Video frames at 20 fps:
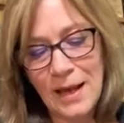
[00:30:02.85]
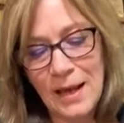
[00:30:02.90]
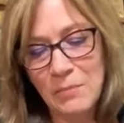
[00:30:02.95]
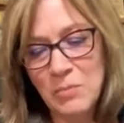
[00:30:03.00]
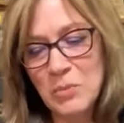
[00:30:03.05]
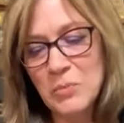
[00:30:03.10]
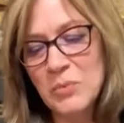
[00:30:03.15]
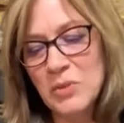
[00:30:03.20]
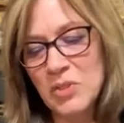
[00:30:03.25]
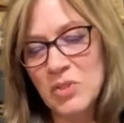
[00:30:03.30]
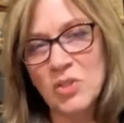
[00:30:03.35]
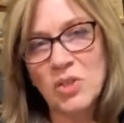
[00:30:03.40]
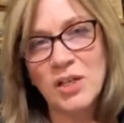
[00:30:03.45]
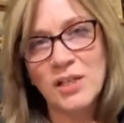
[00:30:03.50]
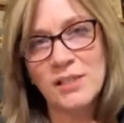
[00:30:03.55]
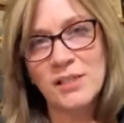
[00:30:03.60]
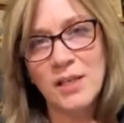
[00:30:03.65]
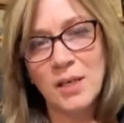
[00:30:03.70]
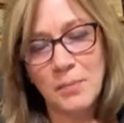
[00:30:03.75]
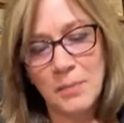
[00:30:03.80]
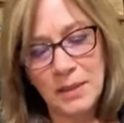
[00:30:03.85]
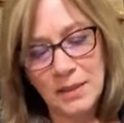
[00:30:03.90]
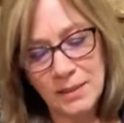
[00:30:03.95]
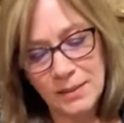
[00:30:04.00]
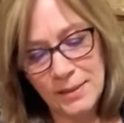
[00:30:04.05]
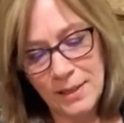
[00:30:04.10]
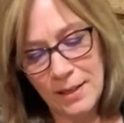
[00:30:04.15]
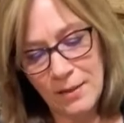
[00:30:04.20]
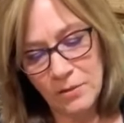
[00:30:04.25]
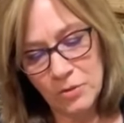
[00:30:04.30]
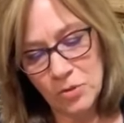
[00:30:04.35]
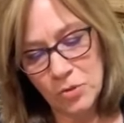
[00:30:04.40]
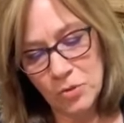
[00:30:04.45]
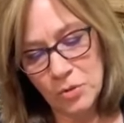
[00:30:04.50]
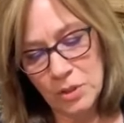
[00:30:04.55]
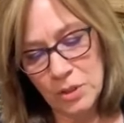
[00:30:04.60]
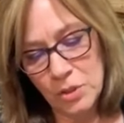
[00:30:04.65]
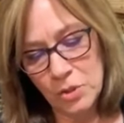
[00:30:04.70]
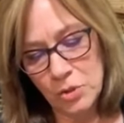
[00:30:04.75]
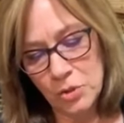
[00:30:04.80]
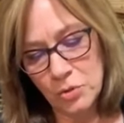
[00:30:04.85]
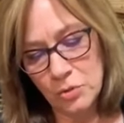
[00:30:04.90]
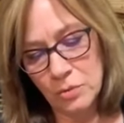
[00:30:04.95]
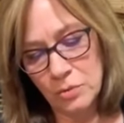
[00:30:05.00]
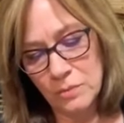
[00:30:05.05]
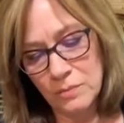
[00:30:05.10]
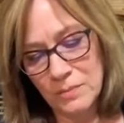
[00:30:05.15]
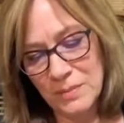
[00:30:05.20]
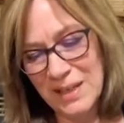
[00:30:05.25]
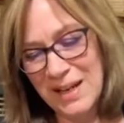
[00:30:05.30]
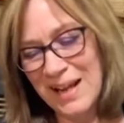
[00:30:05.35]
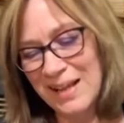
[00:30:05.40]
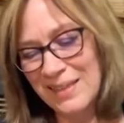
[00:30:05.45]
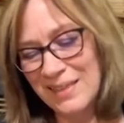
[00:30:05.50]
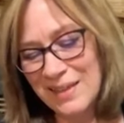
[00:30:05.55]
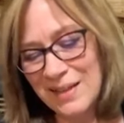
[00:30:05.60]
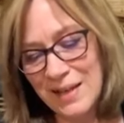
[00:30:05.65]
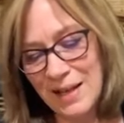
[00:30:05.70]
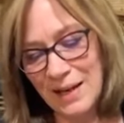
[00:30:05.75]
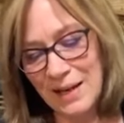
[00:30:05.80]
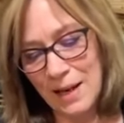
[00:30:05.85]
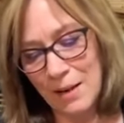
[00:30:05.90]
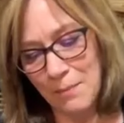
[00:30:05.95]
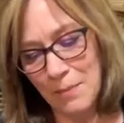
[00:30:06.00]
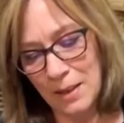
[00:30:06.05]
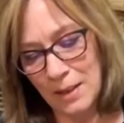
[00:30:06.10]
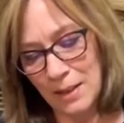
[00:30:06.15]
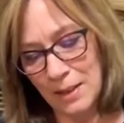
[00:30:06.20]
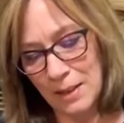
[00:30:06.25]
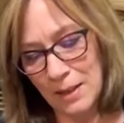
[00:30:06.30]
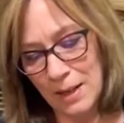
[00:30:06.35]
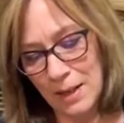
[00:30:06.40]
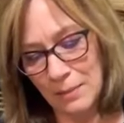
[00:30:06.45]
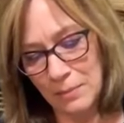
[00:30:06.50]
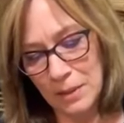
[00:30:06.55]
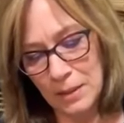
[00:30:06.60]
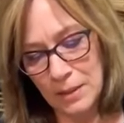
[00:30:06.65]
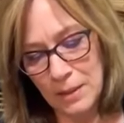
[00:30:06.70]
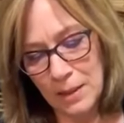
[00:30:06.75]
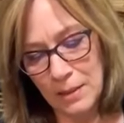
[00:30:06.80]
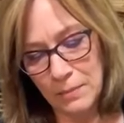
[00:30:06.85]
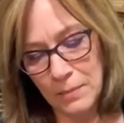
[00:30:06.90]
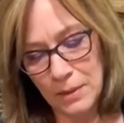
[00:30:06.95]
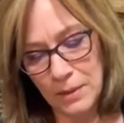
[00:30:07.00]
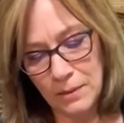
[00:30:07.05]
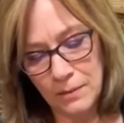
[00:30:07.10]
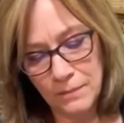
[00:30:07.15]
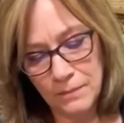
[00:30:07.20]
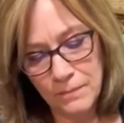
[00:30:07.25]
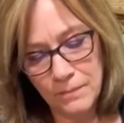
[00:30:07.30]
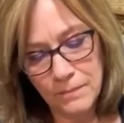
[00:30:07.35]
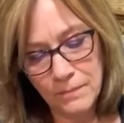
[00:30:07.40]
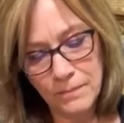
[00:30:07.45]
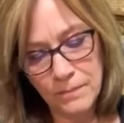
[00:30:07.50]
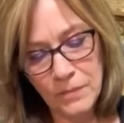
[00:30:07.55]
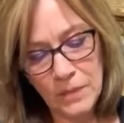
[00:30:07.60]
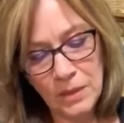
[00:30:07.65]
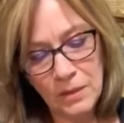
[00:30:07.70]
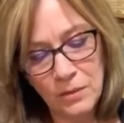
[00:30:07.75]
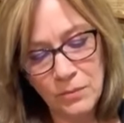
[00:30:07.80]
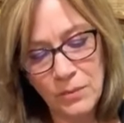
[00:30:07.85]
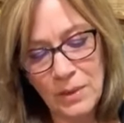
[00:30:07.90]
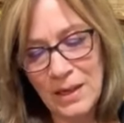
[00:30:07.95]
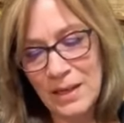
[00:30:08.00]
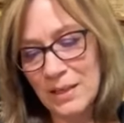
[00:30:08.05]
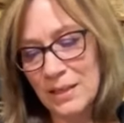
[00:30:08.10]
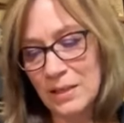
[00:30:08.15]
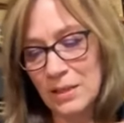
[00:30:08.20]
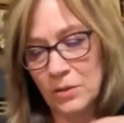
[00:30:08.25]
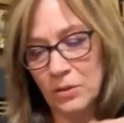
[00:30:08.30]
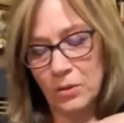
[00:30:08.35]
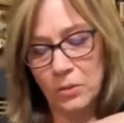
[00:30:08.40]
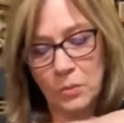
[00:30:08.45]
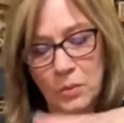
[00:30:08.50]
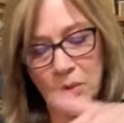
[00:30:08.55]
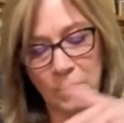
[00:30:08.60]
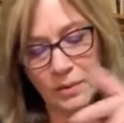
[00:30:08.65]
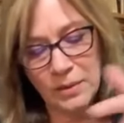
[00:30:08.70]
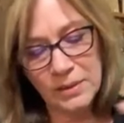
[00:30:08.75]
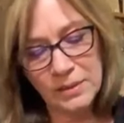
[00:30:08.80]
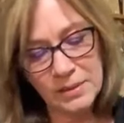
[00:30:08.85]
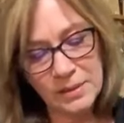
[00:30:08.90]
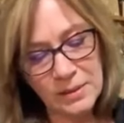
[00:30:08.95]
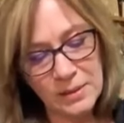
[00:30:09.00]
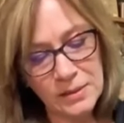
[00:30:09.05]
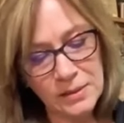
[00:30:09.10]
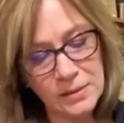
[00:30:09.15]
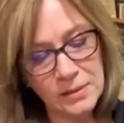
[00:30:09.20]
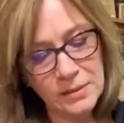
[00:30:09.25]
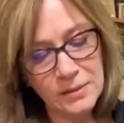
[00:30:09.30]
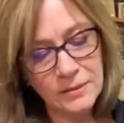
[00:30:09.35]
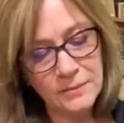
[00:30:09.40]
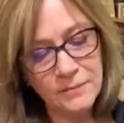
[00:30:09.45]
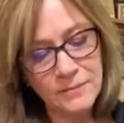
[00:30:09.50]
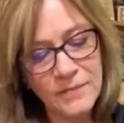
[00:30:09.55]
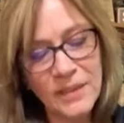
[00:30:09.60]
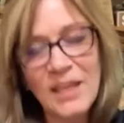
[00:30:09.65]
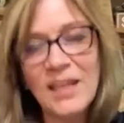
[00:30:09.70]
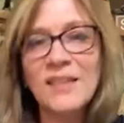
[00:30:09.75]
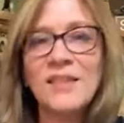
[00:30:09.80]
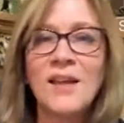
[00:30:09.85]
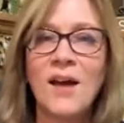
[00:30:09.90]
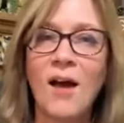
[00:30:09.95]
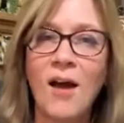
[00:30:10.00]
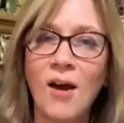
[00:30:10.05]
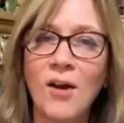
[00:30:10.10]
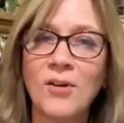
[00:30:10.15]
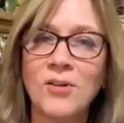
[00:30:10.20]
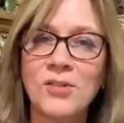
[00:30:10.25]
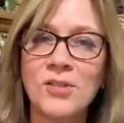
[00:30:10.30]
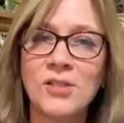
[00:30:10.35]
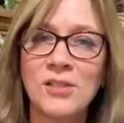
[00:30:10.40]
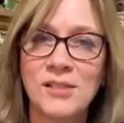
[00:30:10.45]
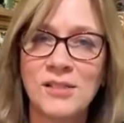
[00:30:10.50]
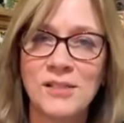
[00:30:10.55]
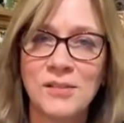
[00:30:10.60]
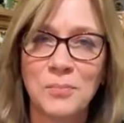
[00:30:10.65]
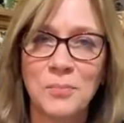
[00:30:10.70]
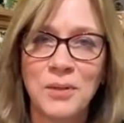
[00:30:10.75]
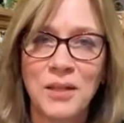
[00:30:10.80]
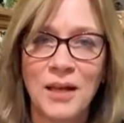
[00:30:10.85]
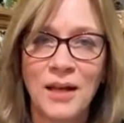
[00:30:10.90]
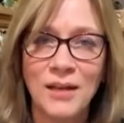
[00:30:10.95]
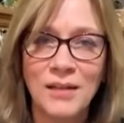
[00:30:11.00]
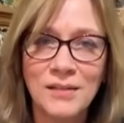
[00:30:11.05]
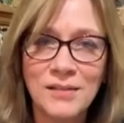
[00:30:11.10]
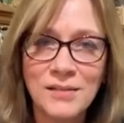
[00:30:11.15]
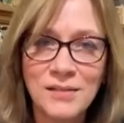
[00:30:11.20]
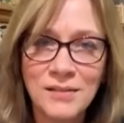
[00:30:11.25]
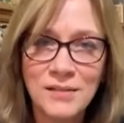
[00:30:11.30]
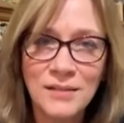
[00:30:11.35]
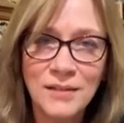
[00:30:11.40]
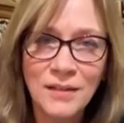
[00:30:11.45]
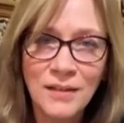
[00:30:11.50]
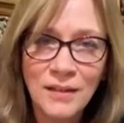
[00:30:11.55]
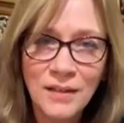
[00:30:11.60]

I'm almost sure I saw them at the Dollar Tree too, but I think I got mine at Hobby Lobby, right near where this is, in the artist supplies.